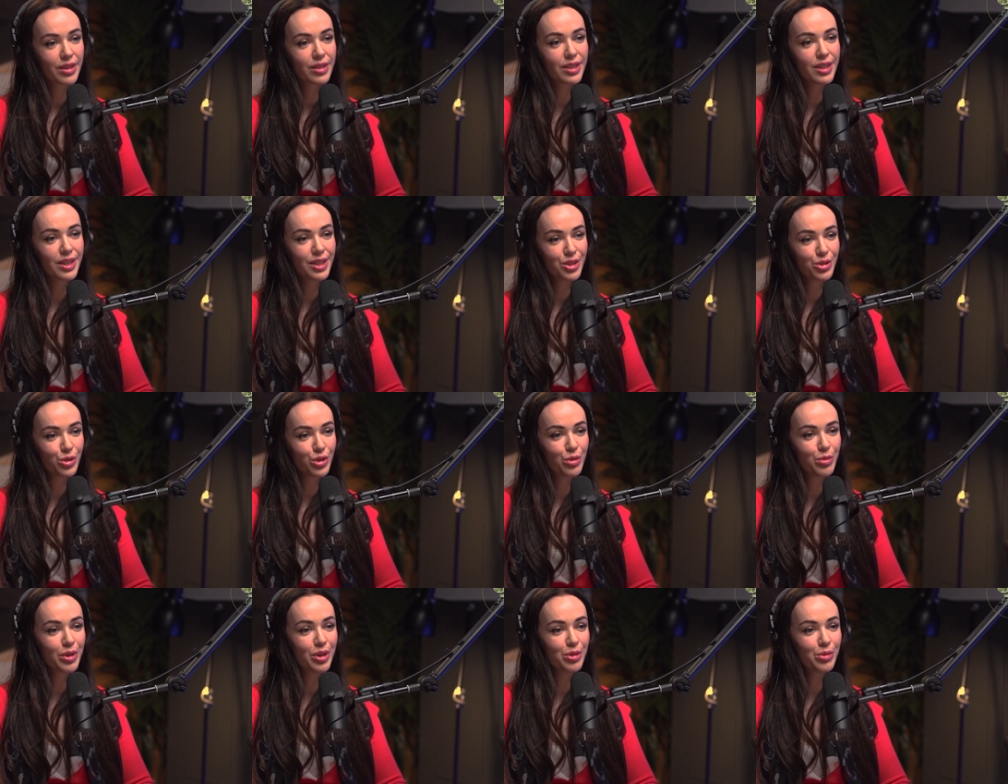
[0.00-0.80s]
Can you
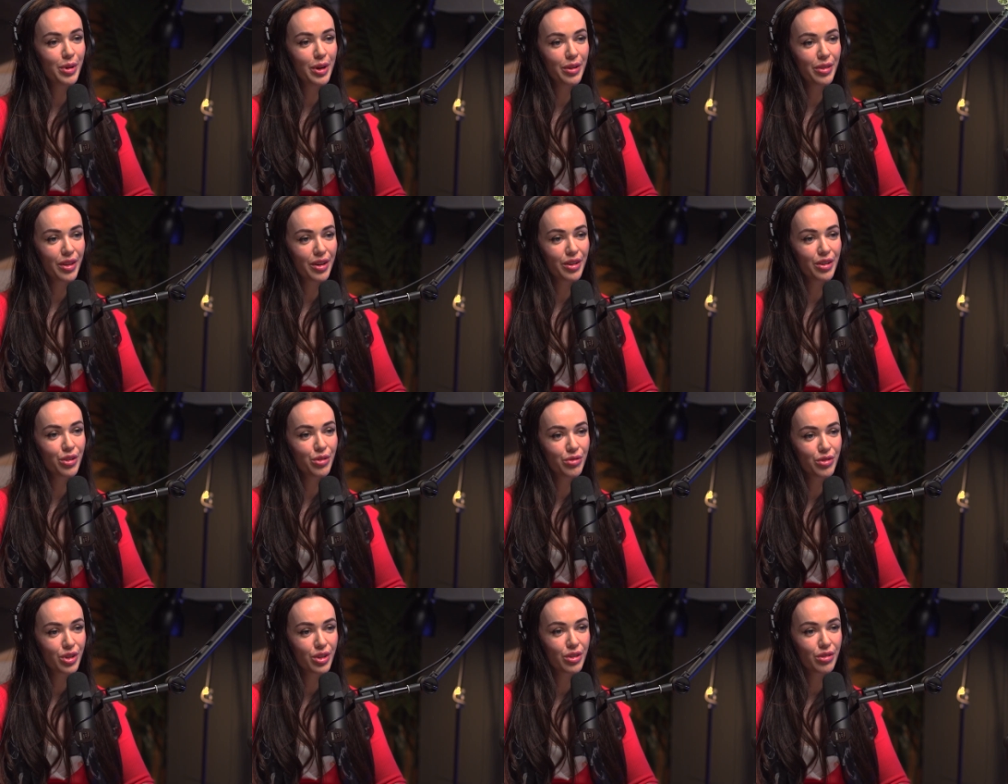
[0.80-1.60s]
talk a bit about that?
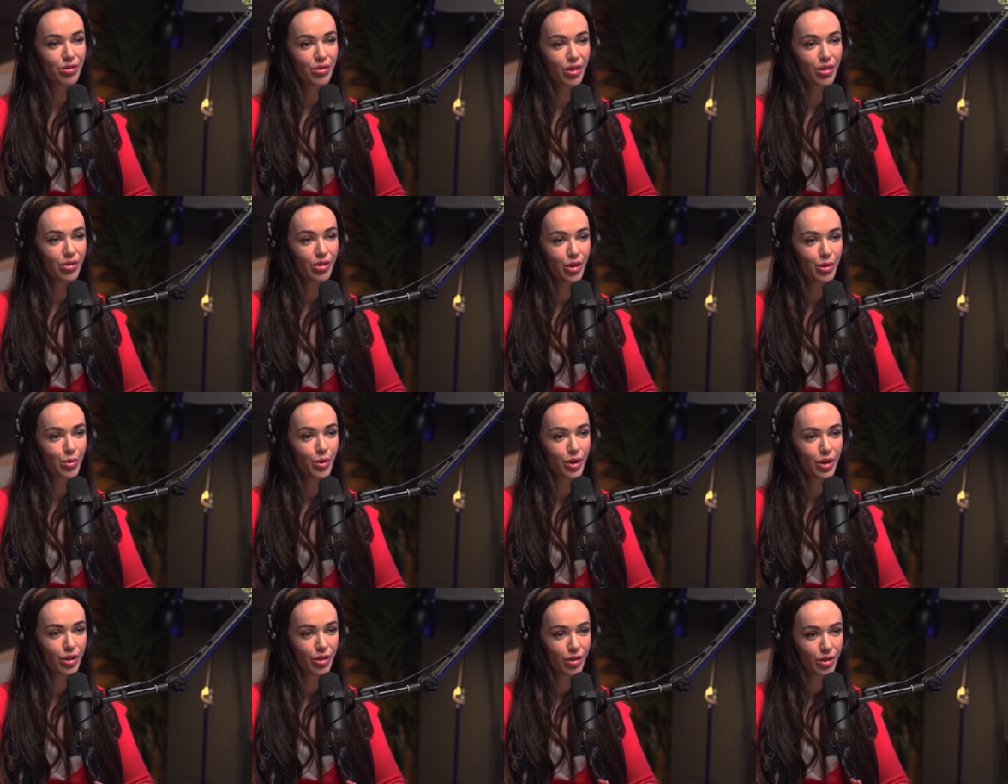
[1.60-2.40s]
You've done a, a few.
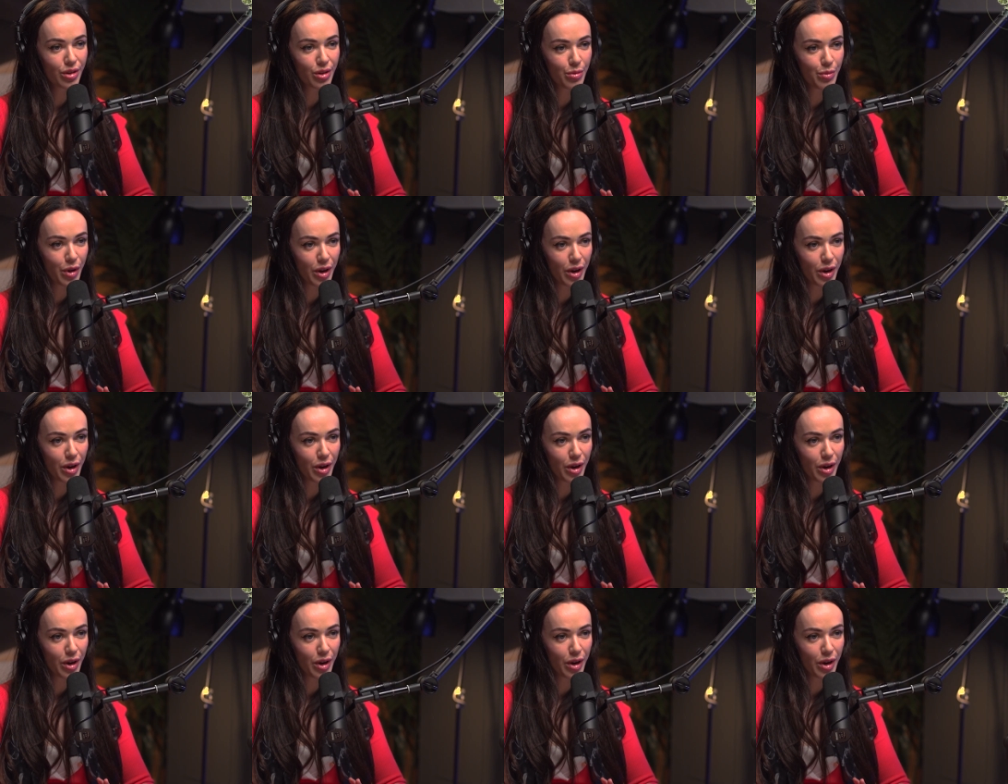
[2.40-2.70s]
You did the